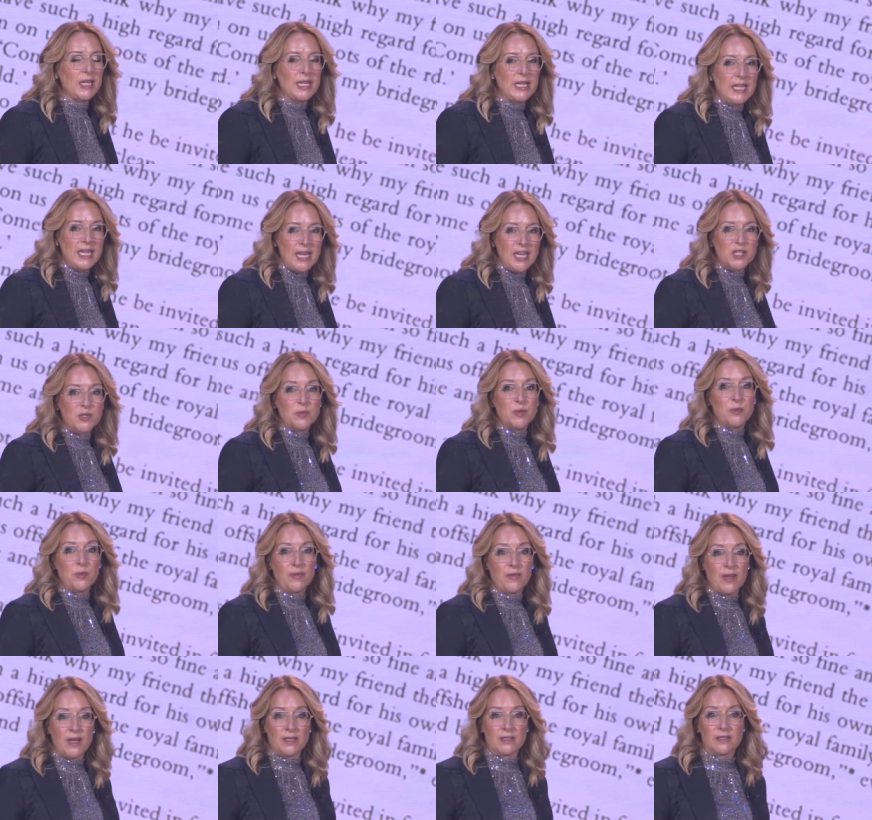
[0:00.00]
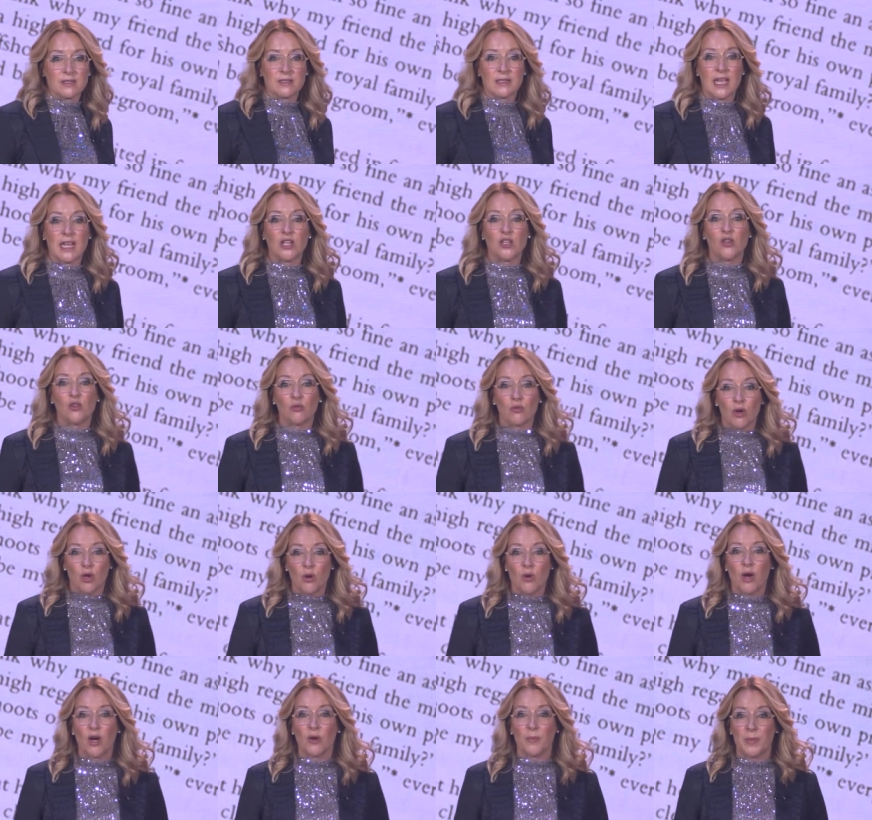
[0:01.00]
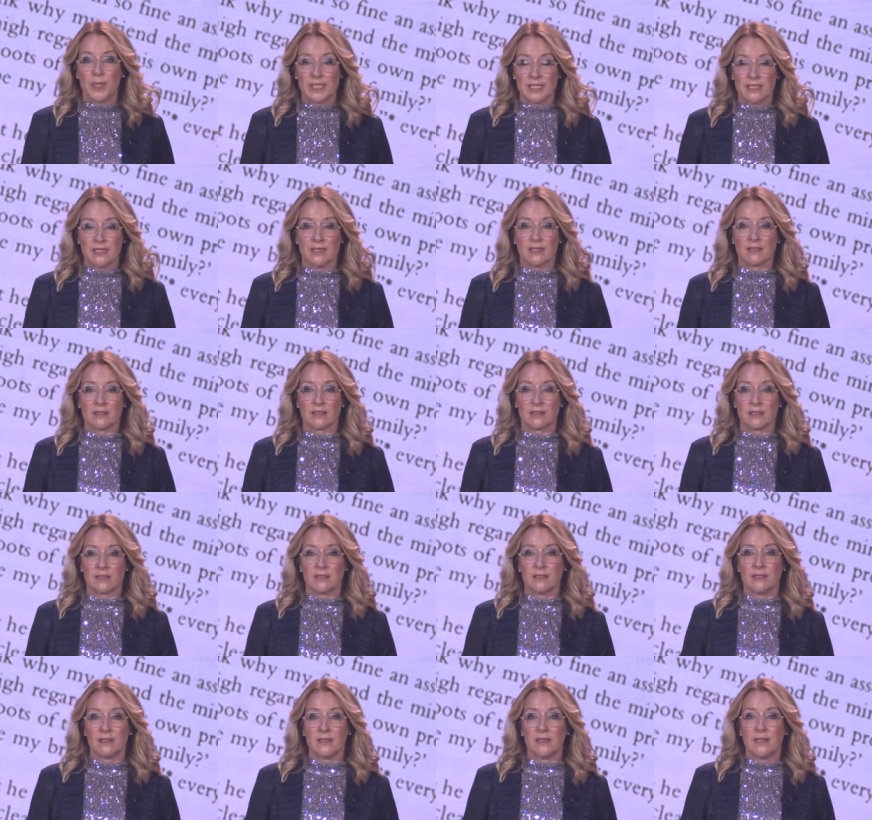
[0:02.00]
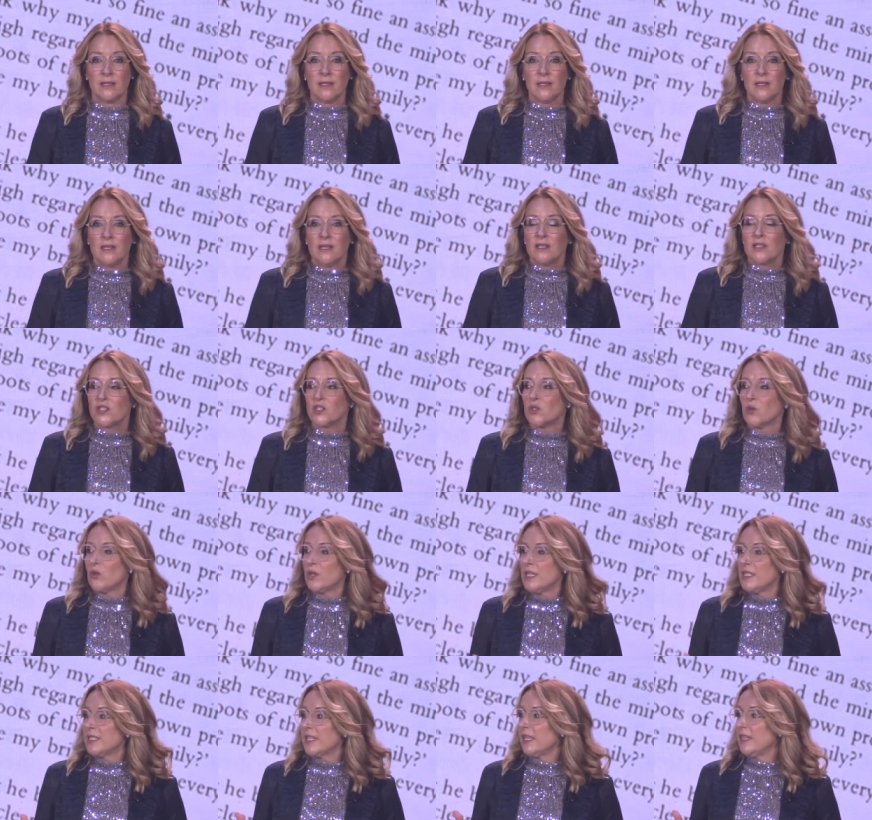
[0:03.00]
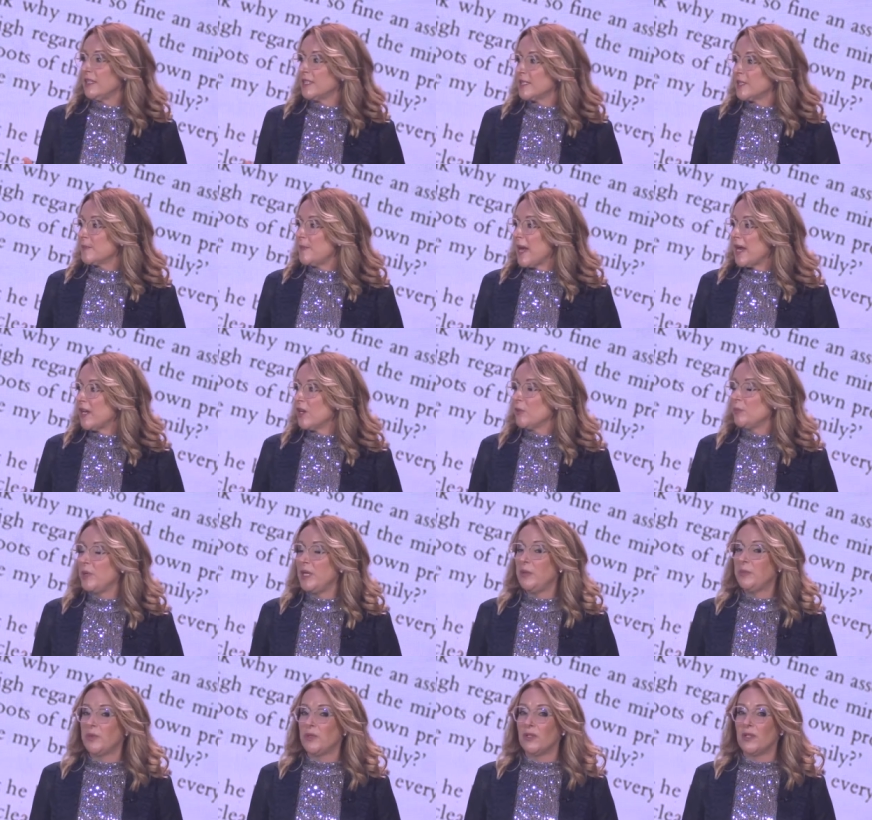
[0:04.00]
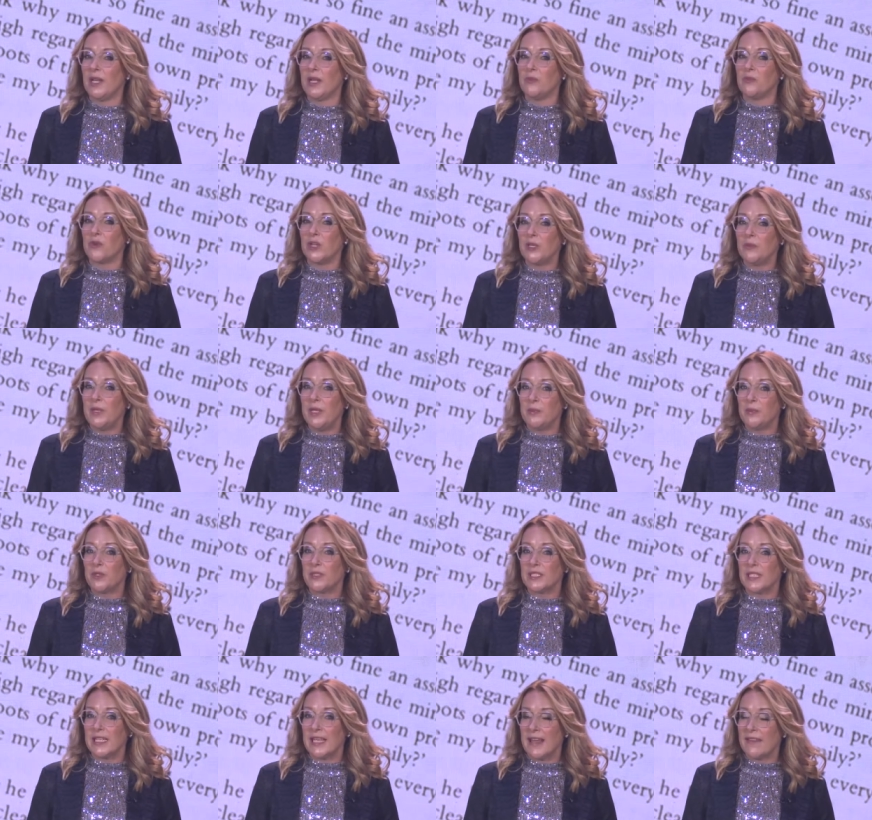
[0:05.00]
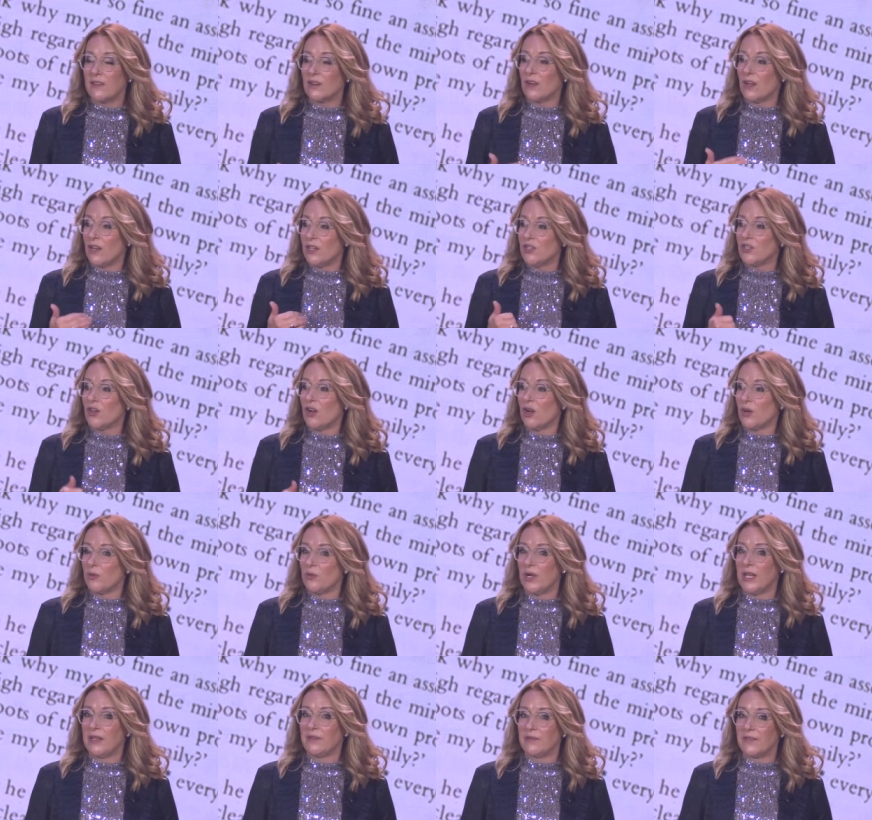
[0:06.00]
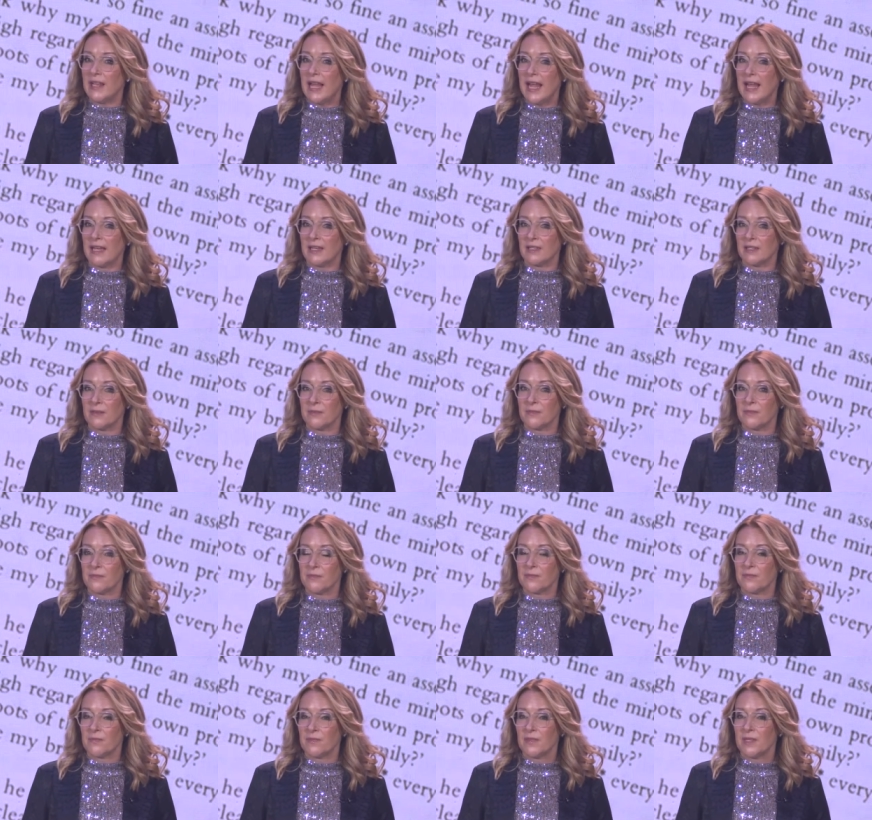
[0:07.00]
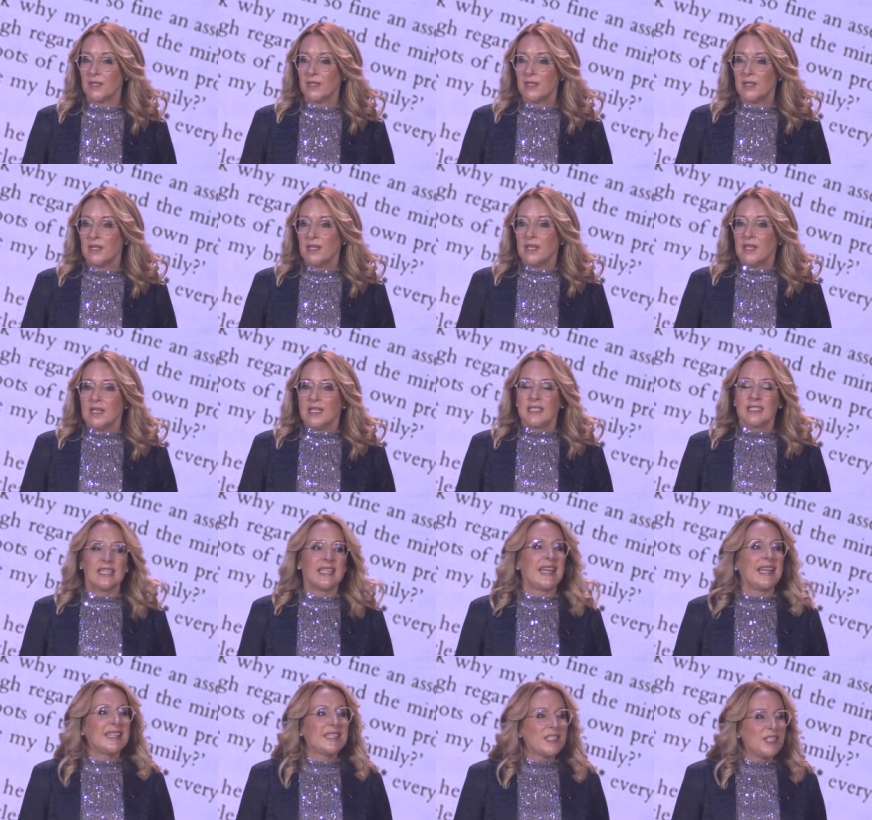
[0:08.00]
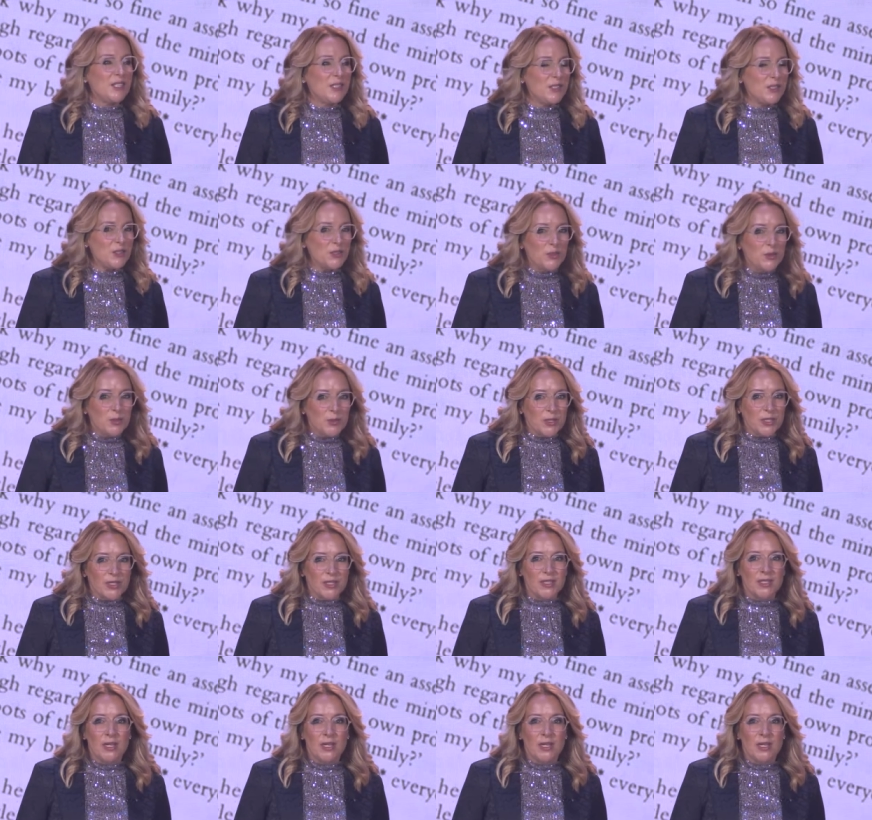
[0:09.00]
engagement with us and grow our business. Stories can inspire people and bring people together under our brand flag. Today's consumer